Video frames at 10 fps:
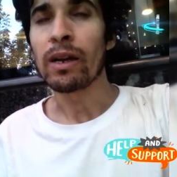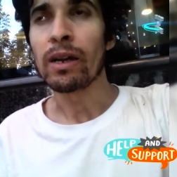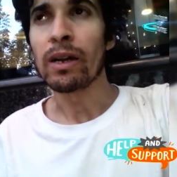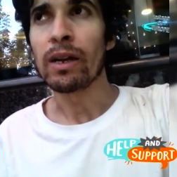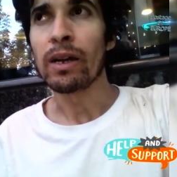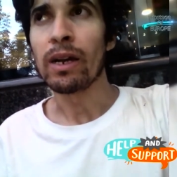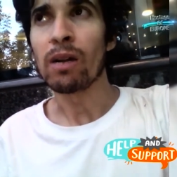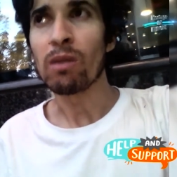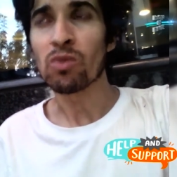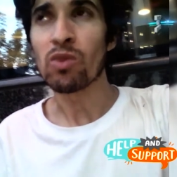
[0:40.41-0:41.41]
uh, I
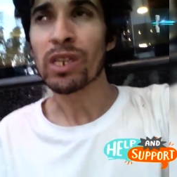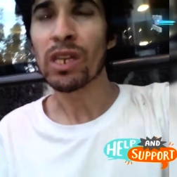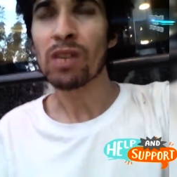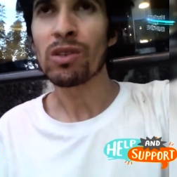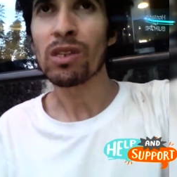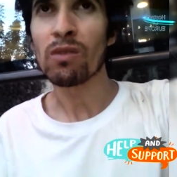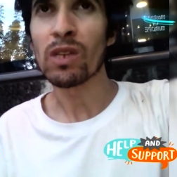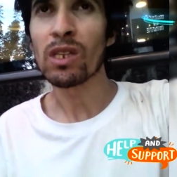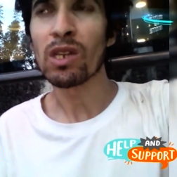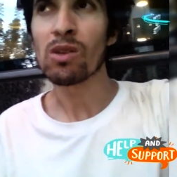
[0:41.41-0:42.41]
was working on the
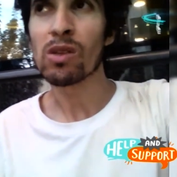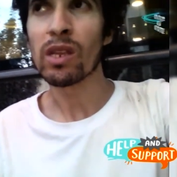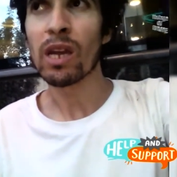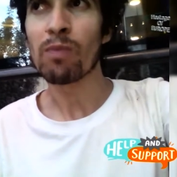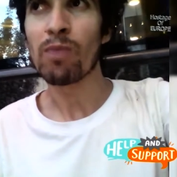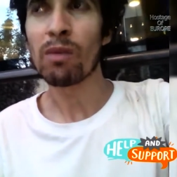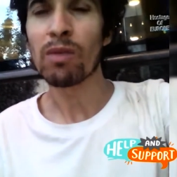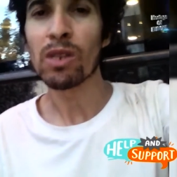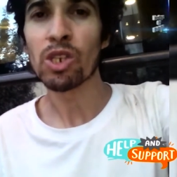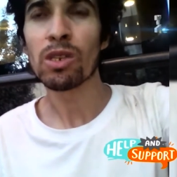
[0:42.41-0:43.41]
video that I
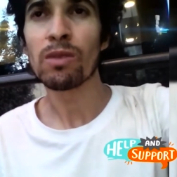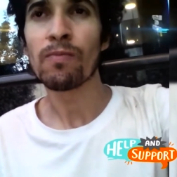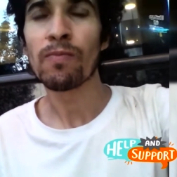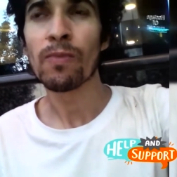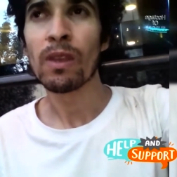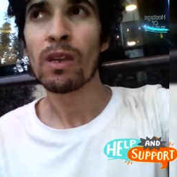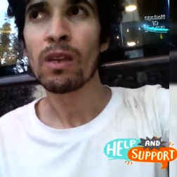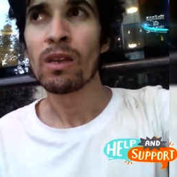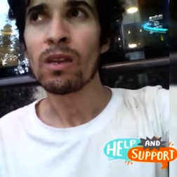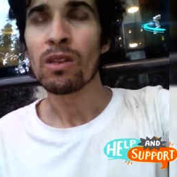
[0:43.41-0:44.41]
published
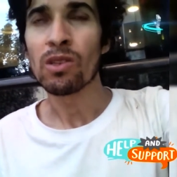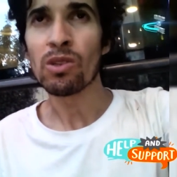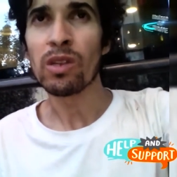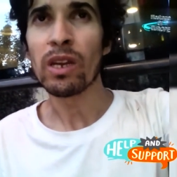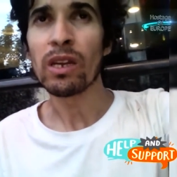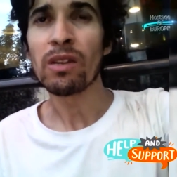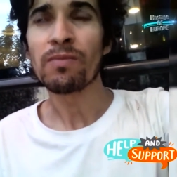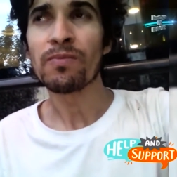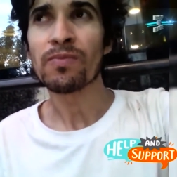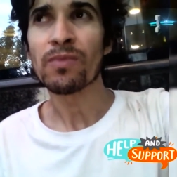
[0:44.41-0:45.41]
today
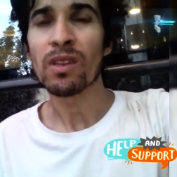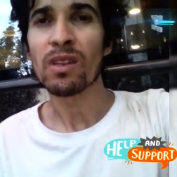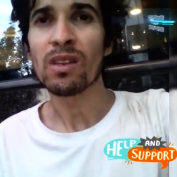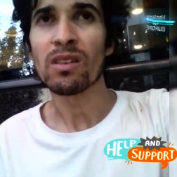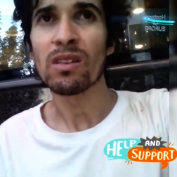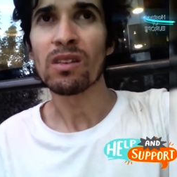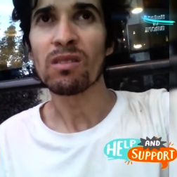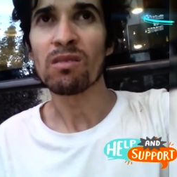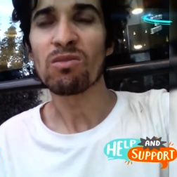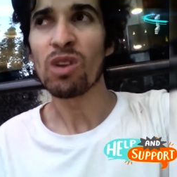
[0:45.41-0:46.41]

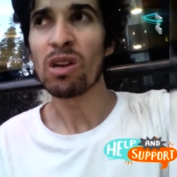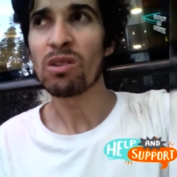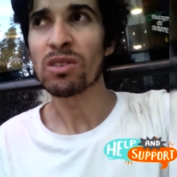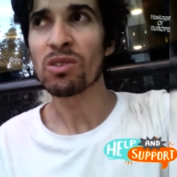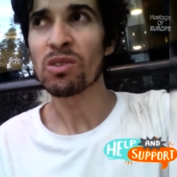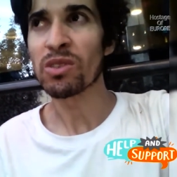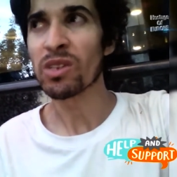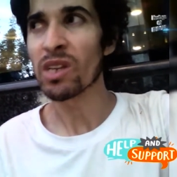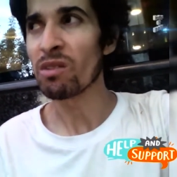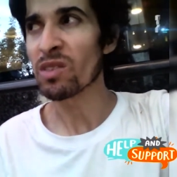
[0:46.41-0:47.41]
two hours or
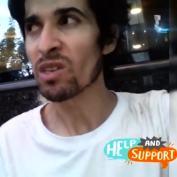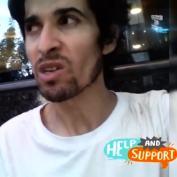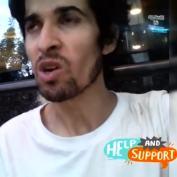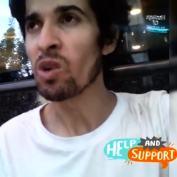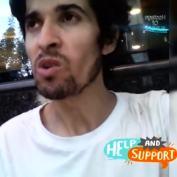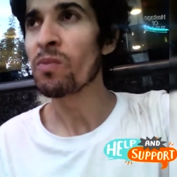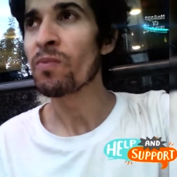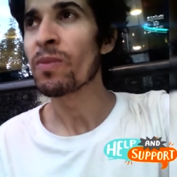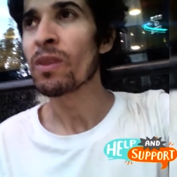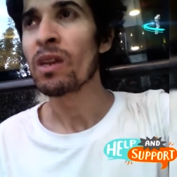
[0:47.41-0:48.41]
three hours ago
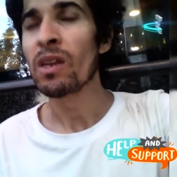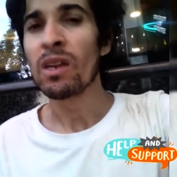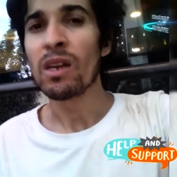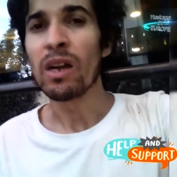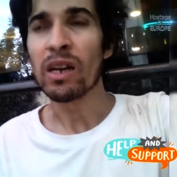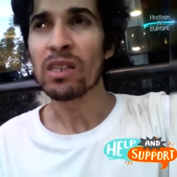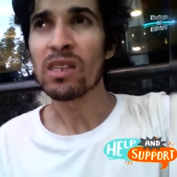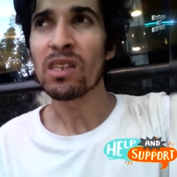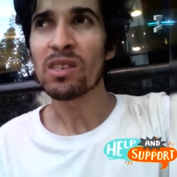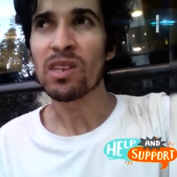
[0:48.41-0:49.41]
I
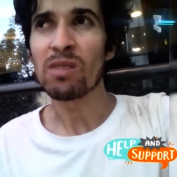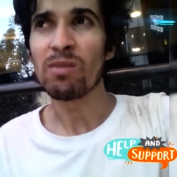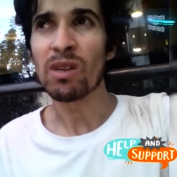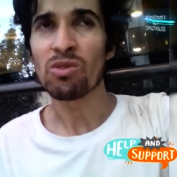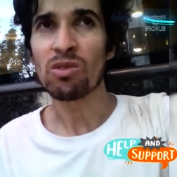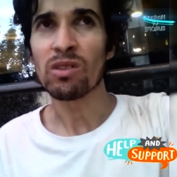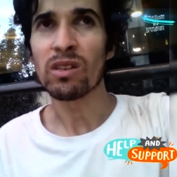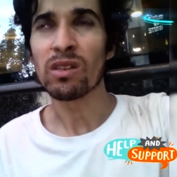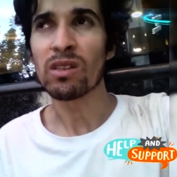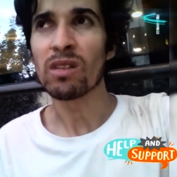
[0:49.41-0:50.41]
didn't sleep actually
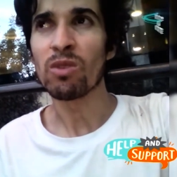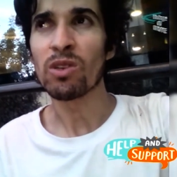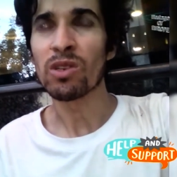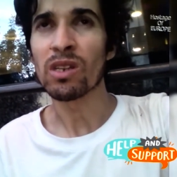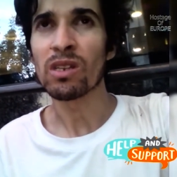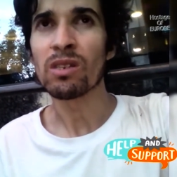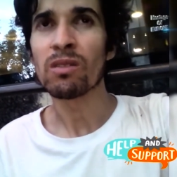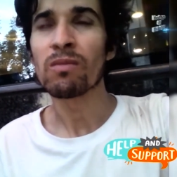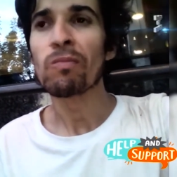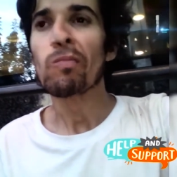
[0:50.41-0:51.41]
until morning
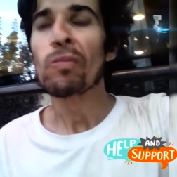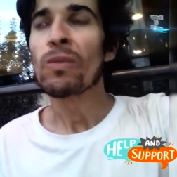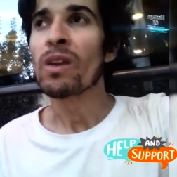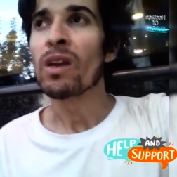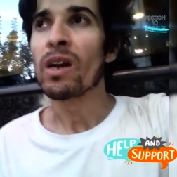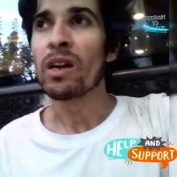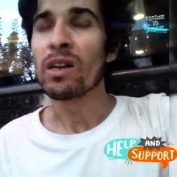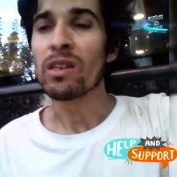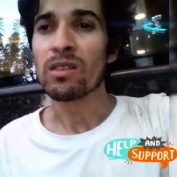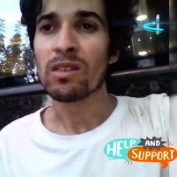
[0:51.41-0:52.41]

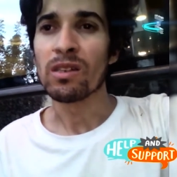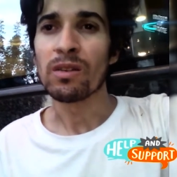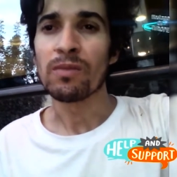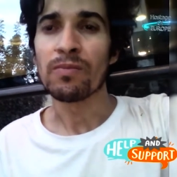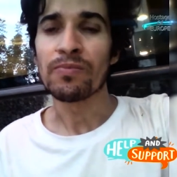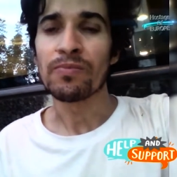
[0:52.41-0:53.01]
and um,